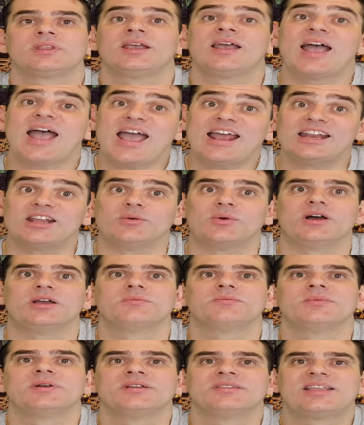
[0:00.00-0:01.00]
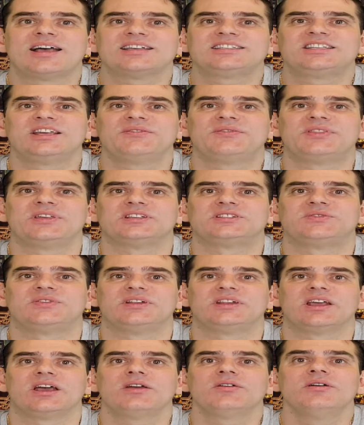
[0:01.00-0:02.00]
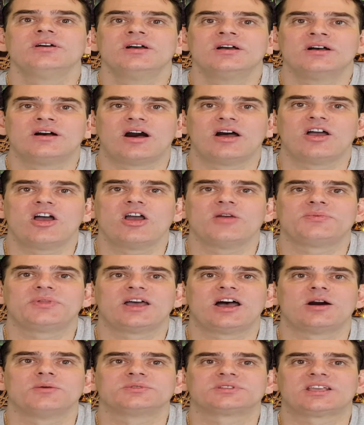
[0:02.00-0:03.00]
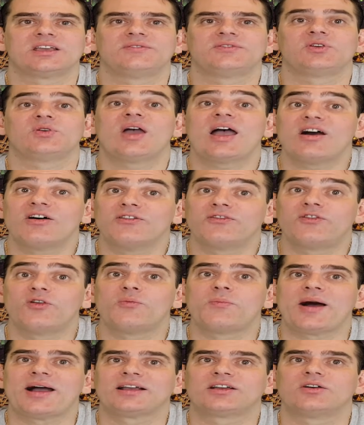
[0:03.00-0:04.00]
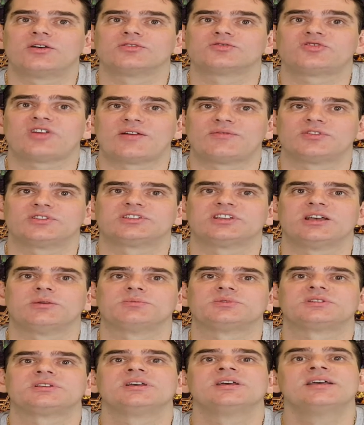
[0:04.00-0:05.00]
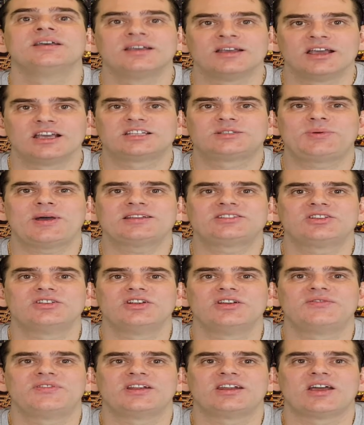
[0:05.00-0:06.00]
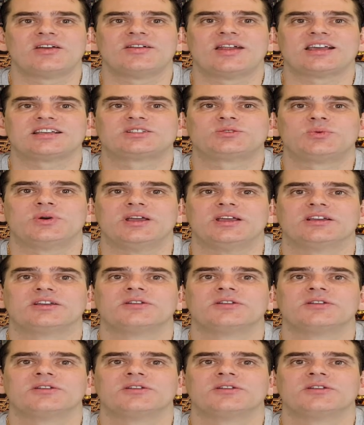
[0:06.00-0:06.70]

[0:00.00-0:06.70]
Anyway, that's it for this video. I hope it helps give you helpful Bangkok travel tips. Expect a new video next week.